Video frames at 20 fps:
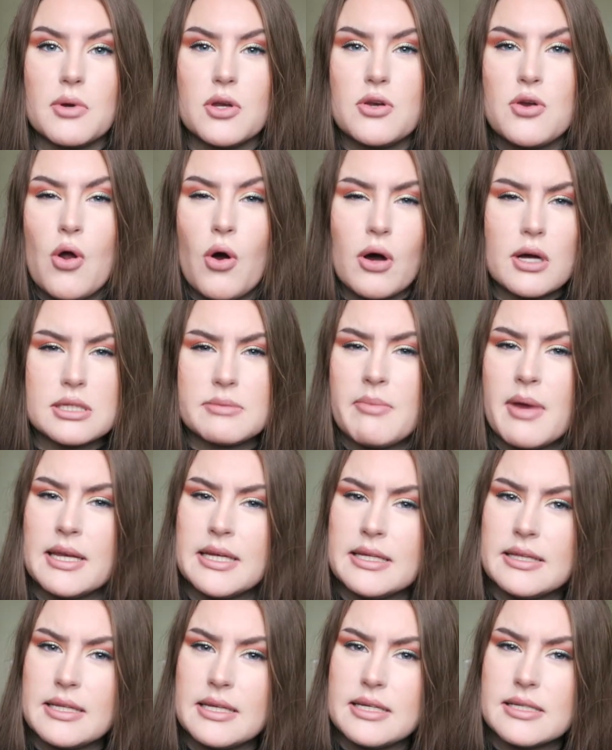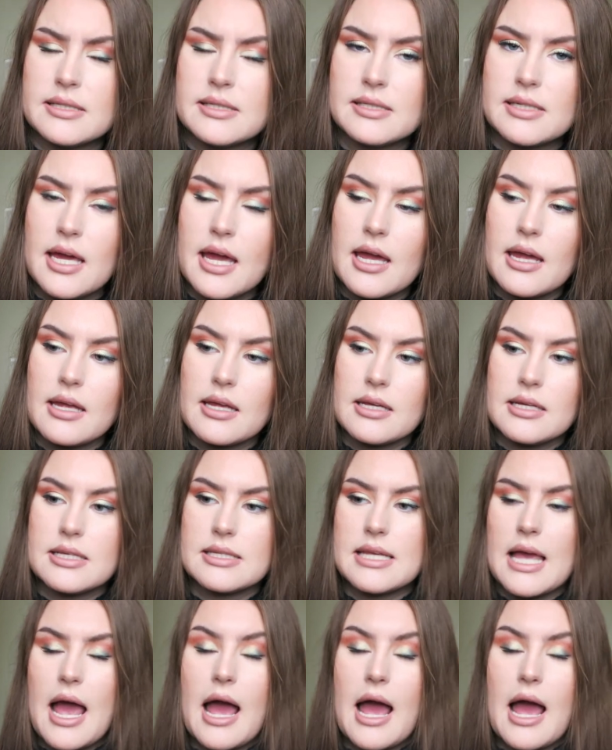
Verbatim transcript: but not as many these days,